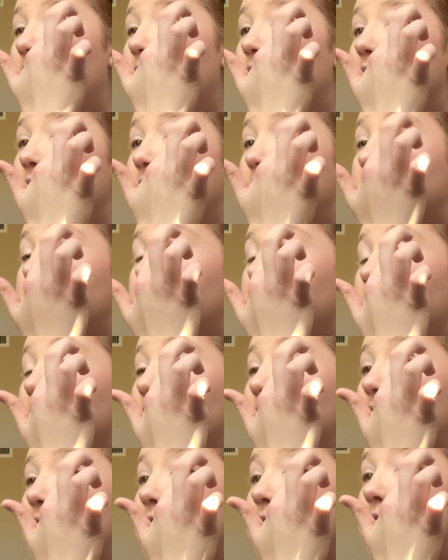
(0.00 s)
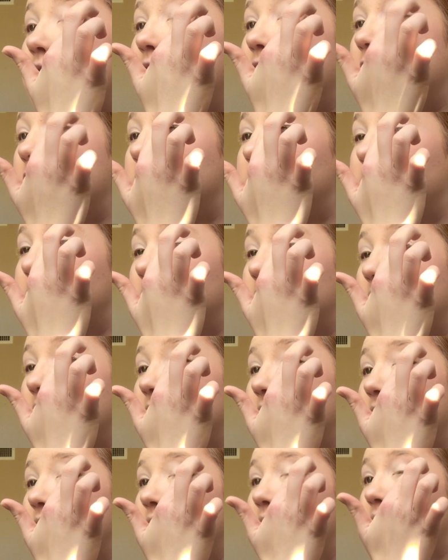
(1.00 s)
other colors
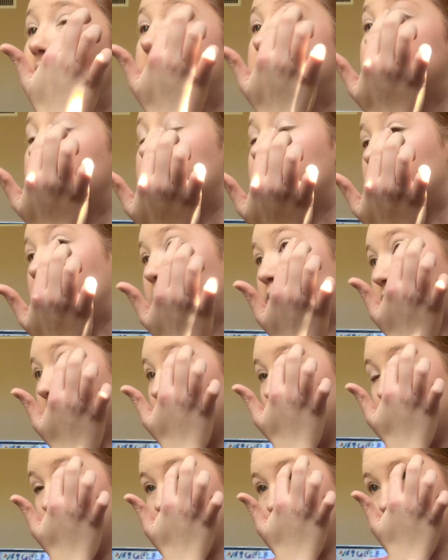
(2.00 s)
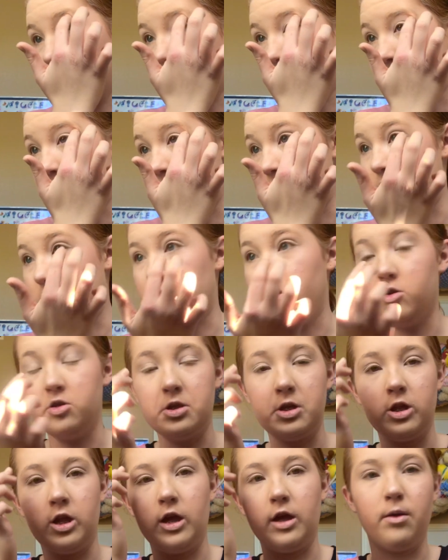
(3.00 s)
besides like tan and brown, and you're
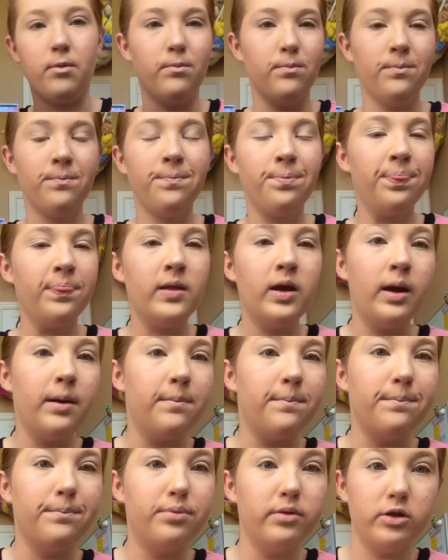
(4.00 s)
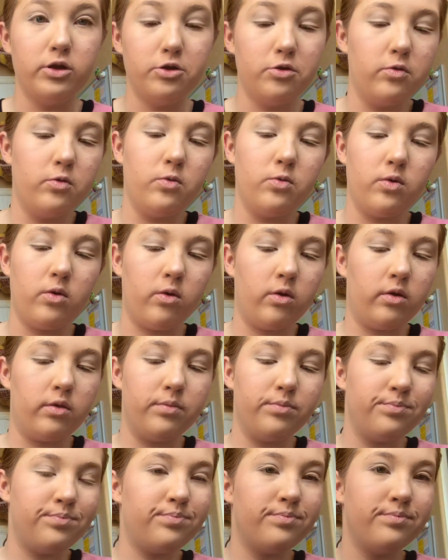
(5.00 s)
using like blue
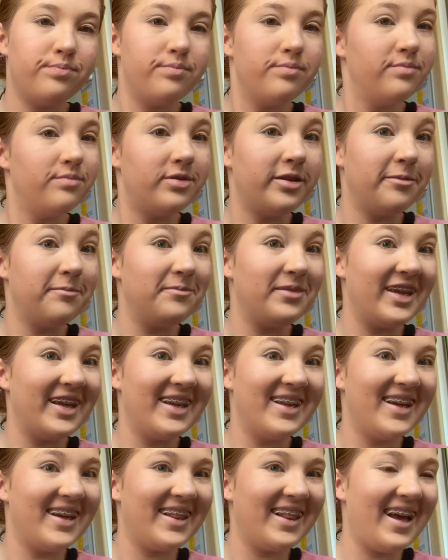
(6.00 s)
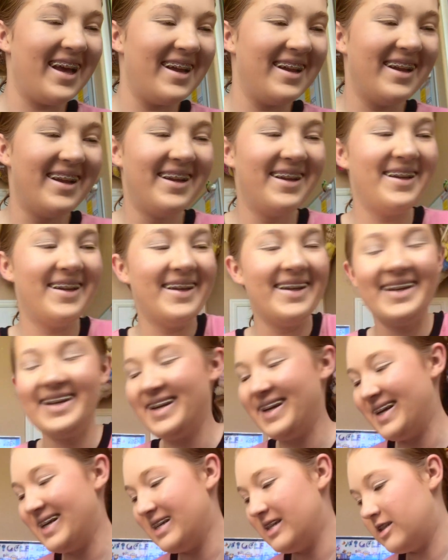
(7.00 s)
or something like that.
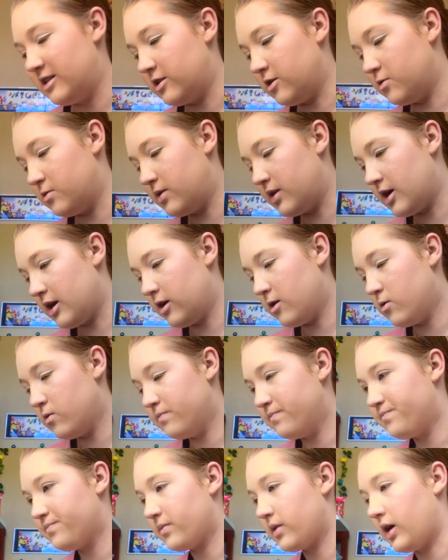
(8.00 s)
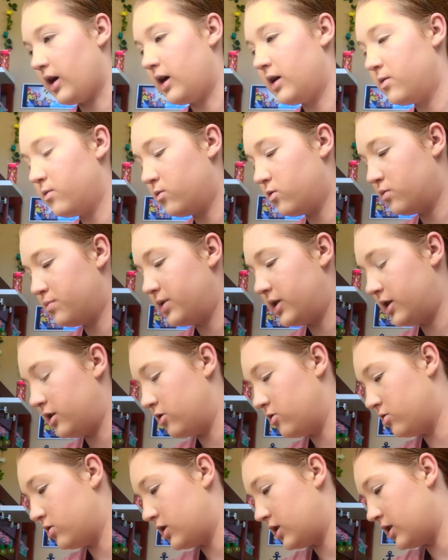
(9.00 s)
So now I will be
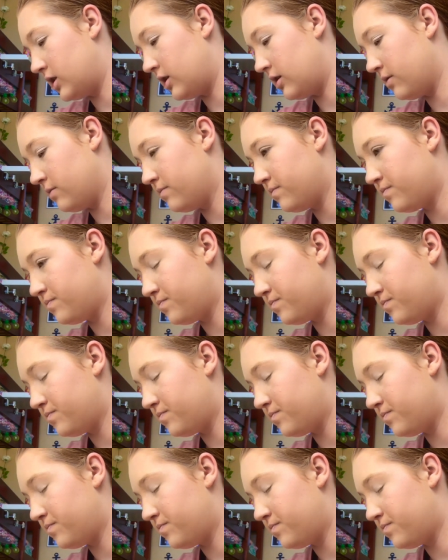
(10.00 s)
using